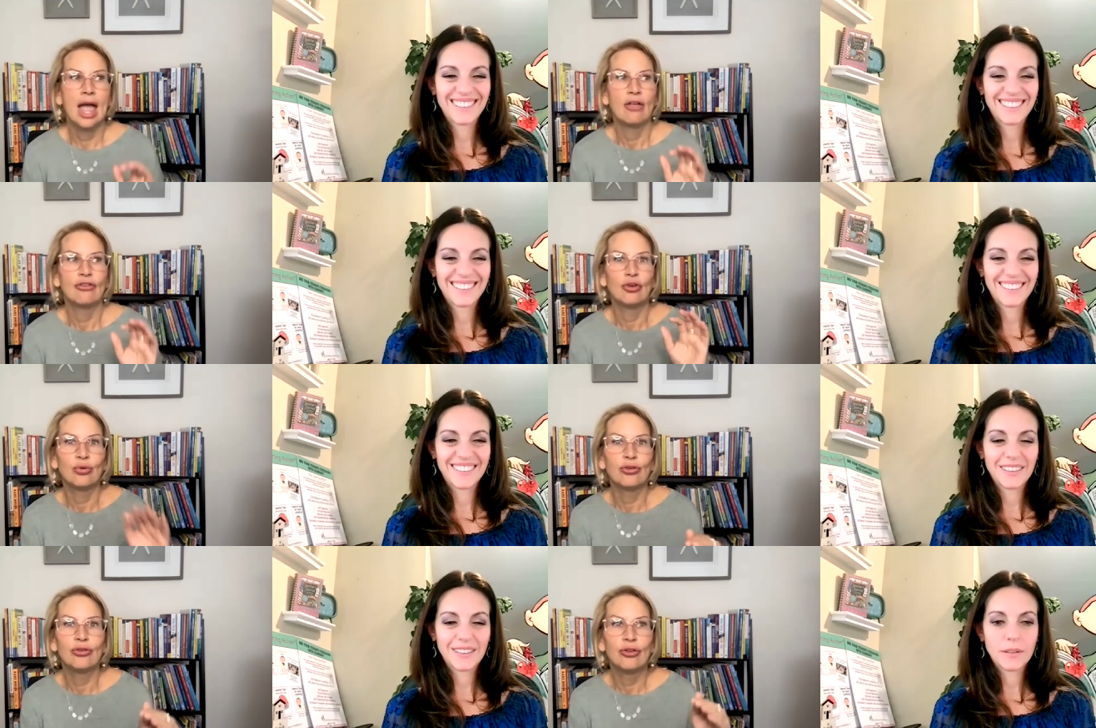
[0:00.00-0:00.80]
Speaker 1: So
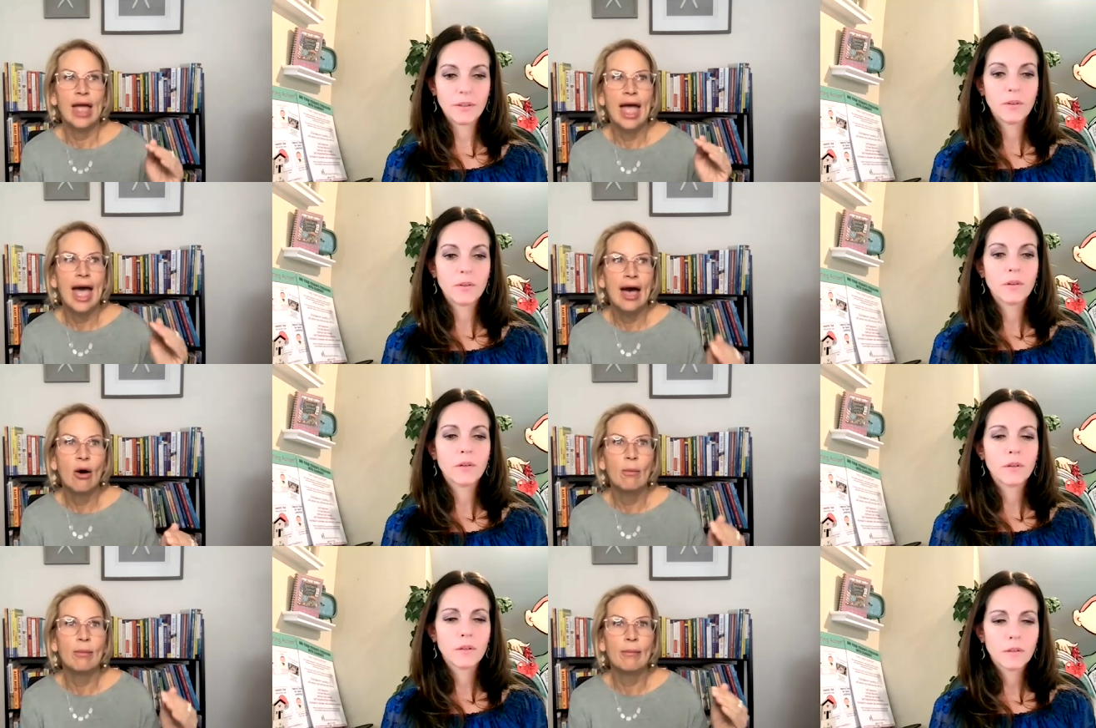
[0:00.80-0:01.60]

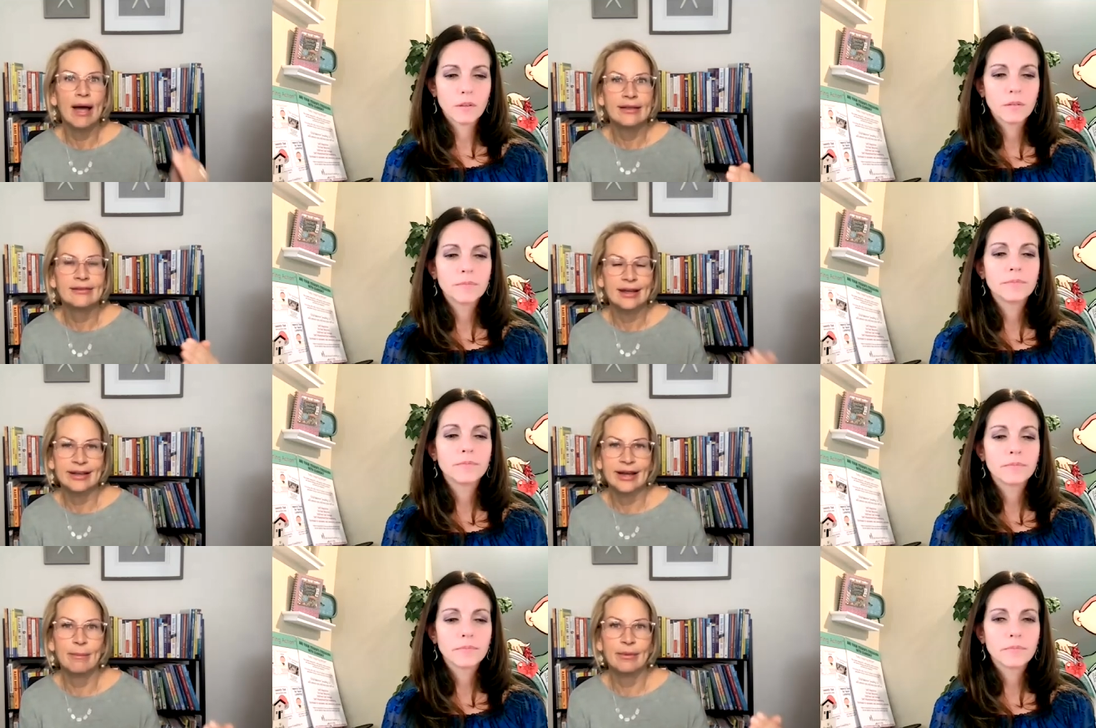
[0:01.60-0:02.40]
help by
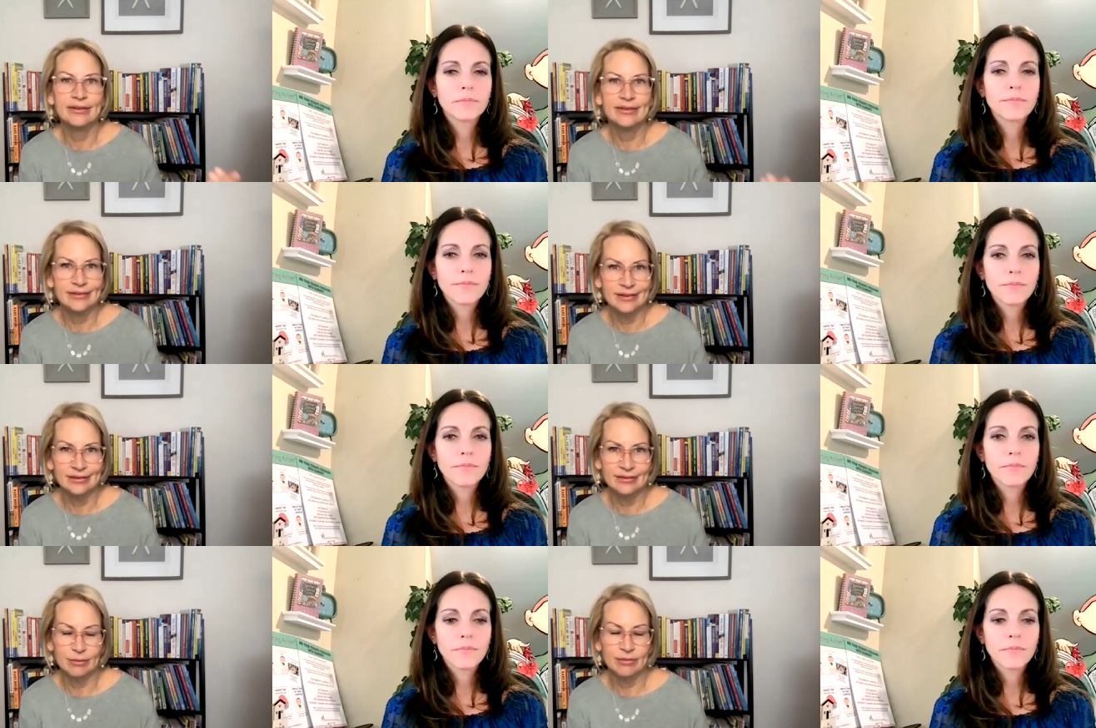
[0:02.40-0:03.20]
setting up
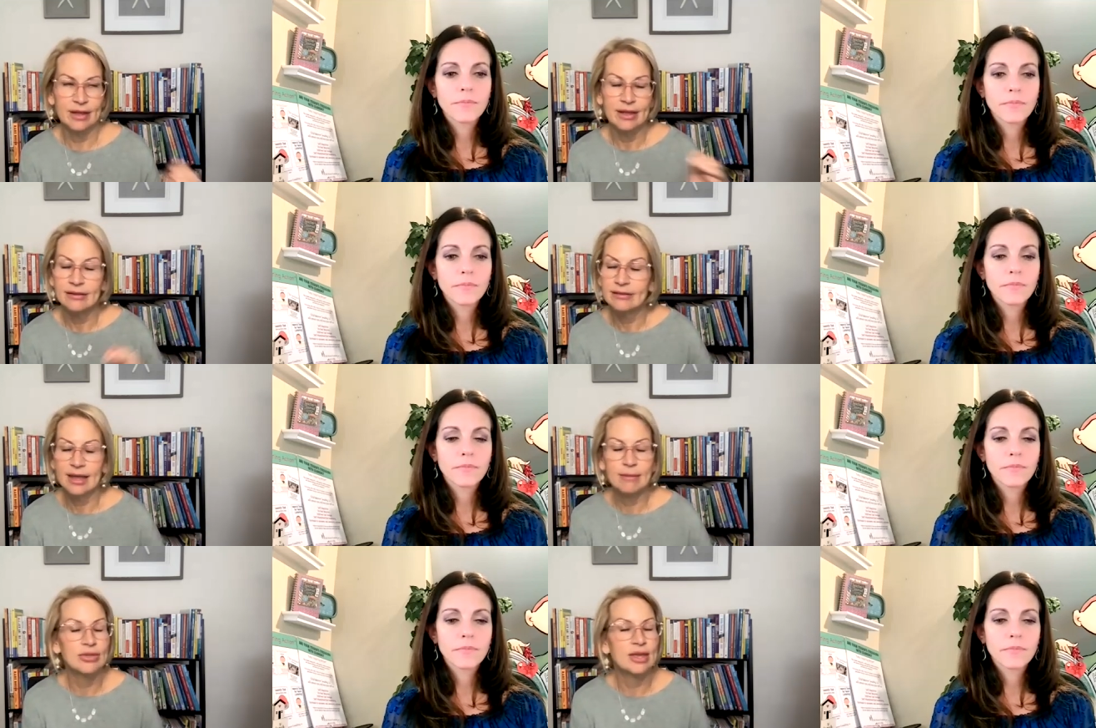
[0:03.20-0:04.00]
systems.
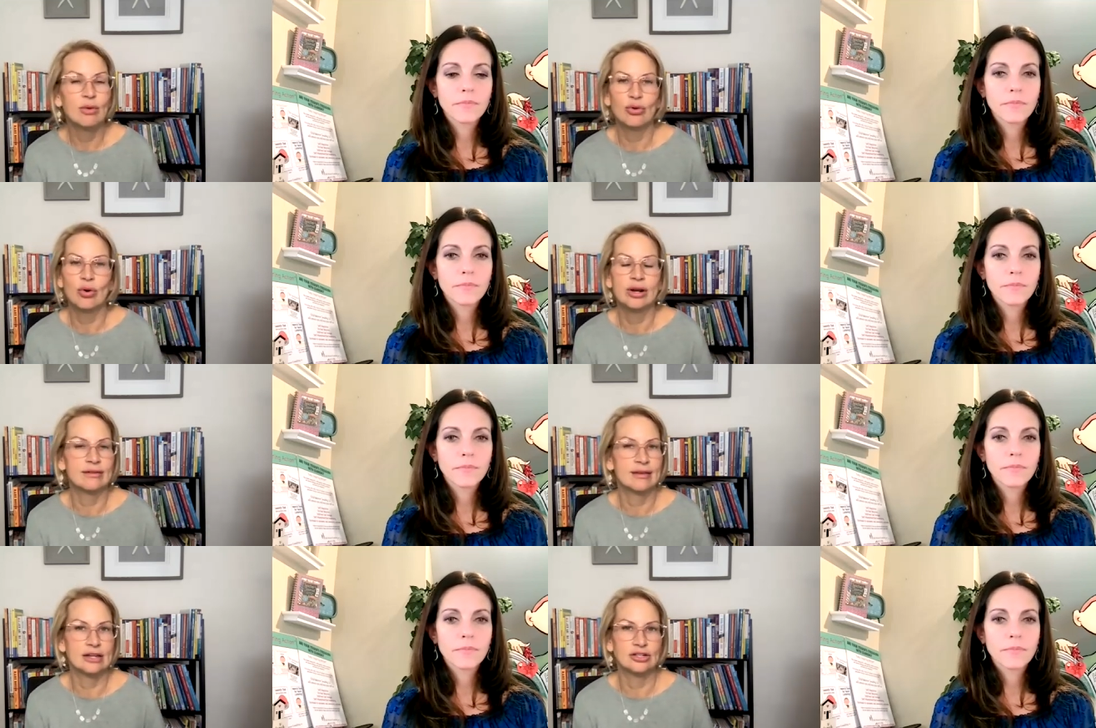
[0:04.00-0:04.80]
Same thing with
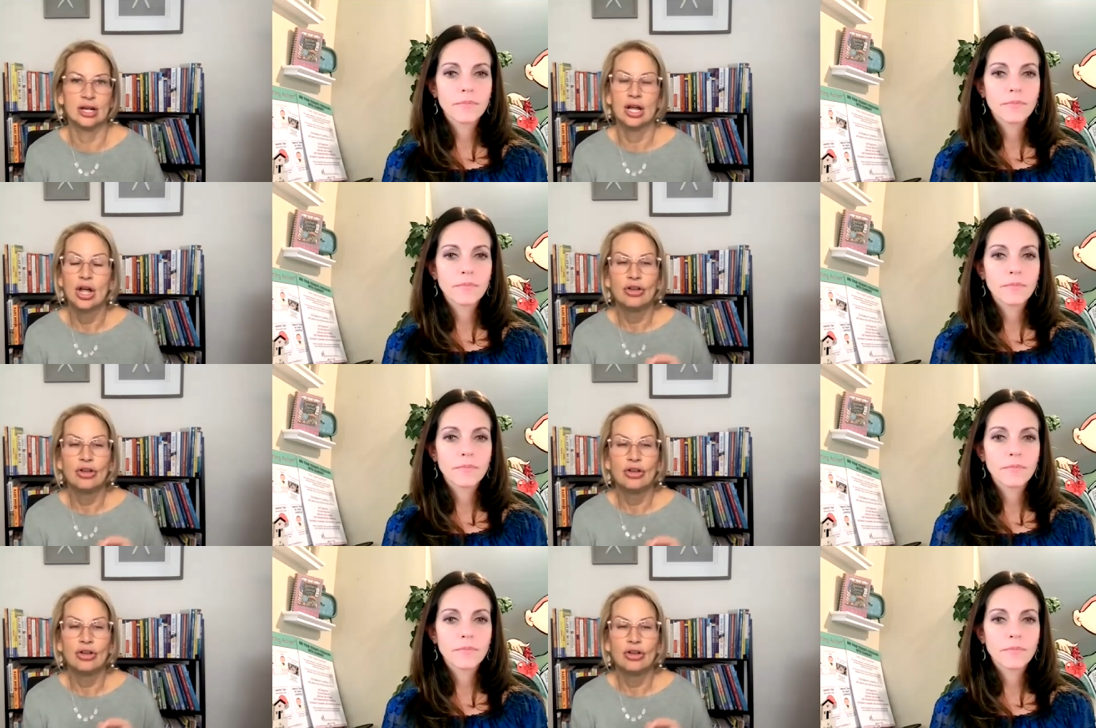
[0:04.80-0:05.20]
organization.